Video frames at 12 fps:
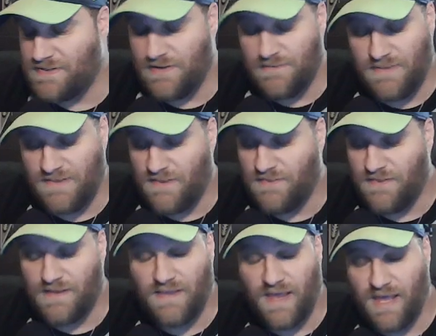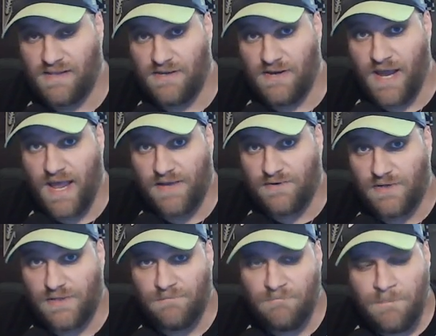to be the thing they hang their hat
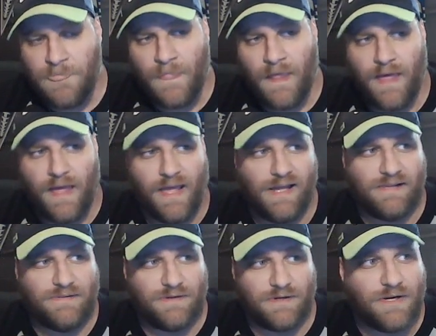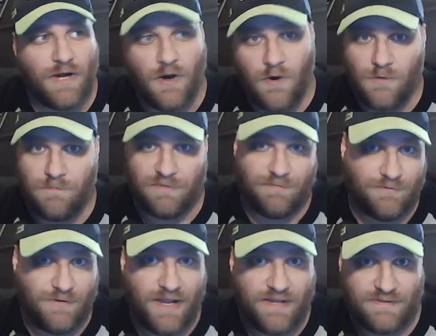on, and they're going to hope and
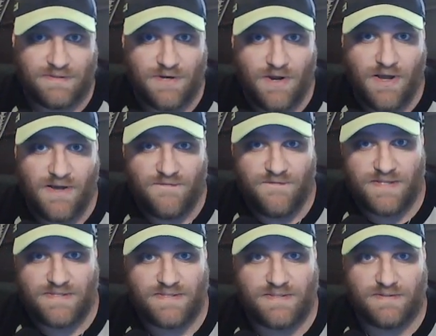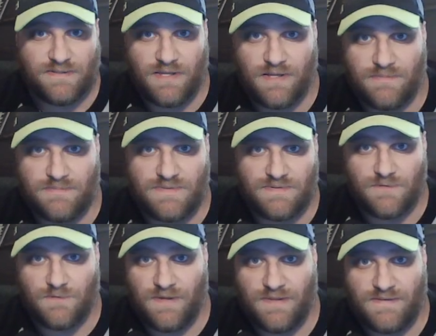pray that their offense comes
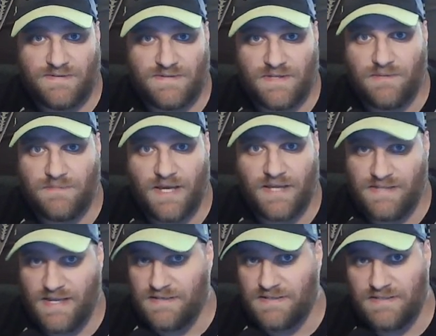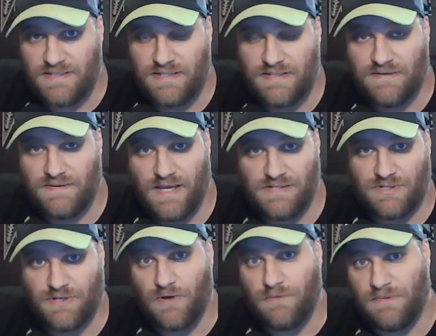with some identity, that
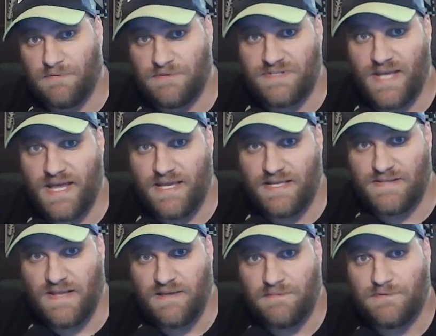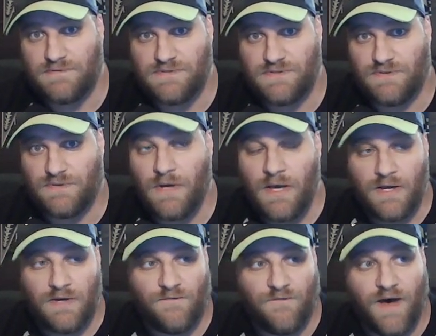Jacoby Brissett is able to
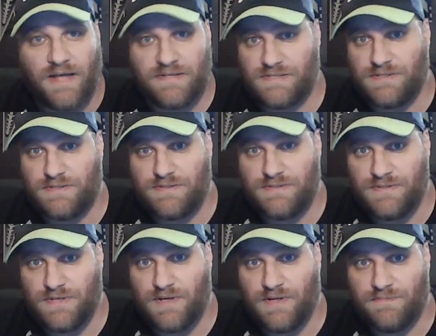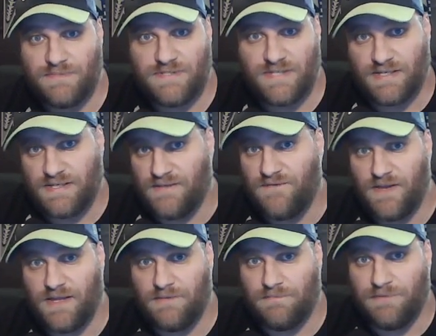foster some
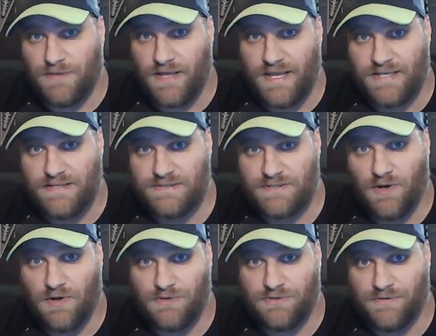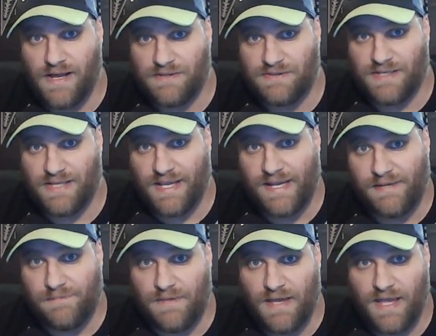significant plays all throughout the
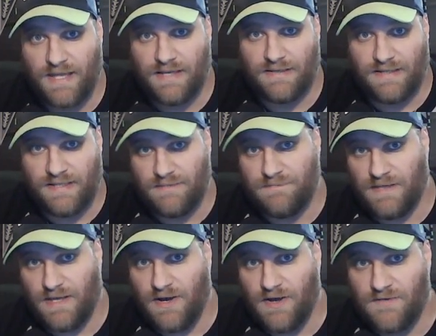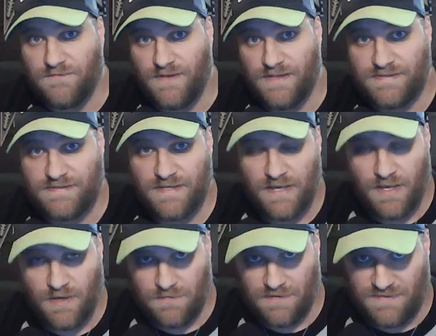game and keep the offense
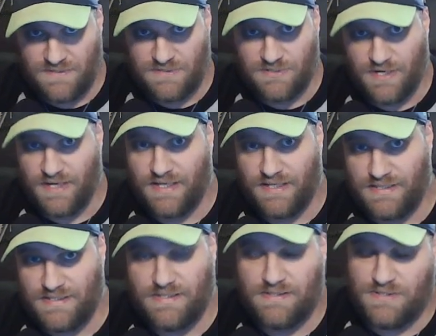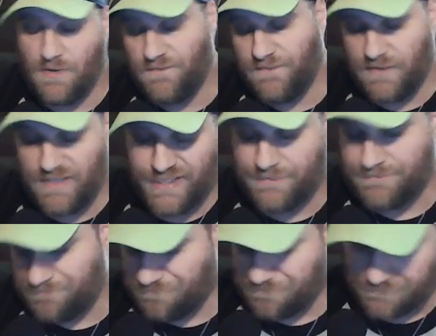within striking distance, hopefully
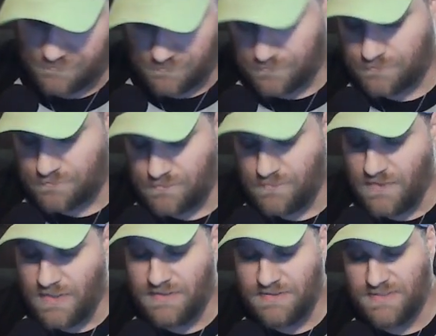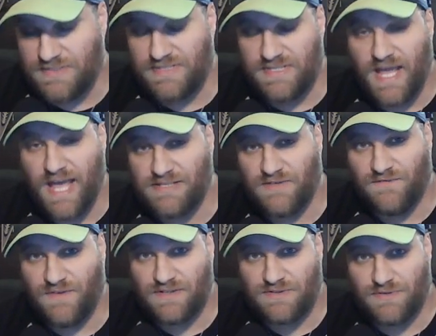to snatch a
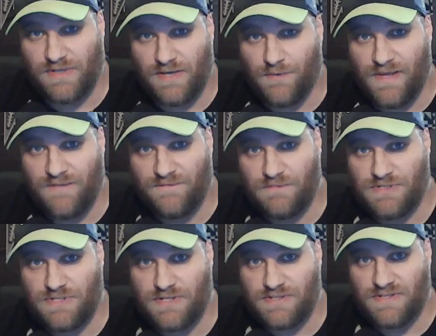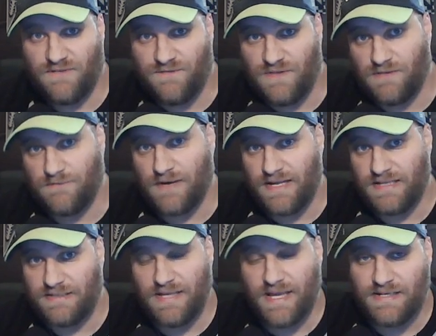victory away from the jaws of defeat right at
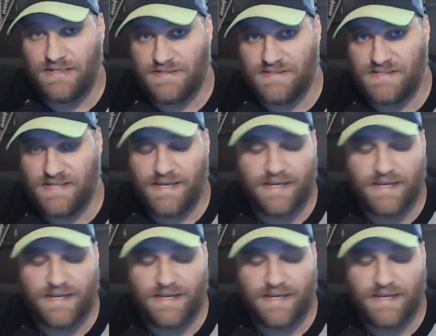the end of this thing.